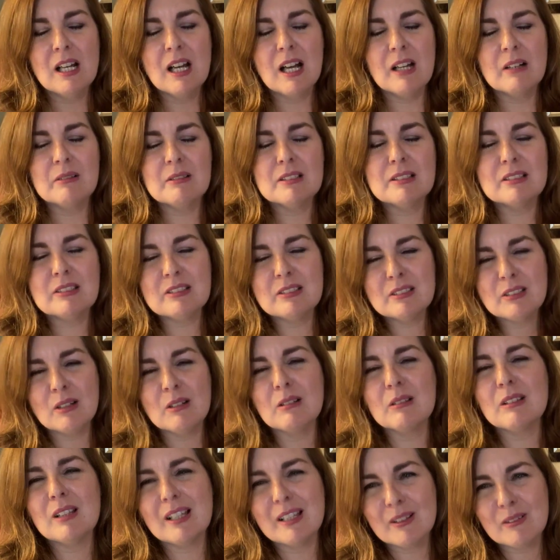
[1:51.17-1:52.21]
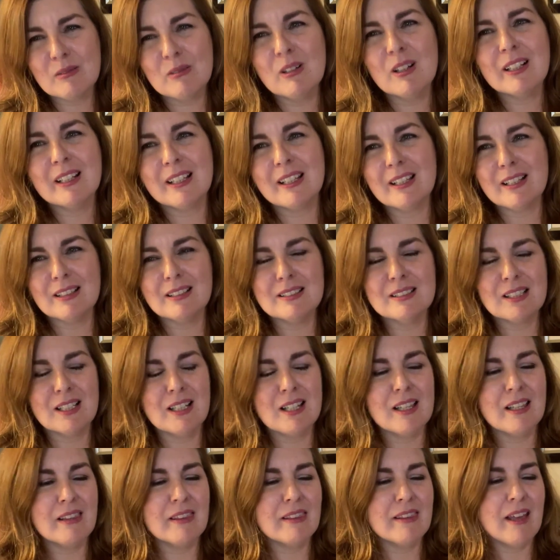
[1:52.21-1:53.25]
I was so like wanting to get it
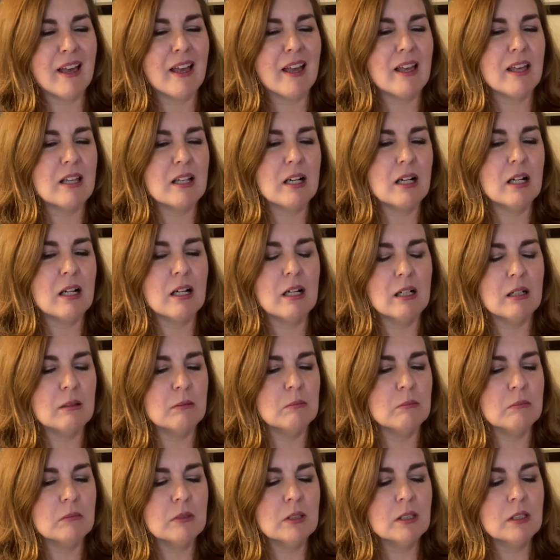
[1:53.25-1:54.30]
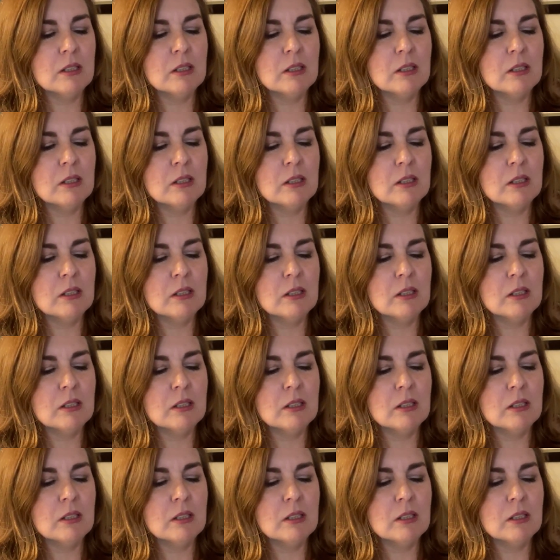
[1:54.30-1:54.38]
done that um,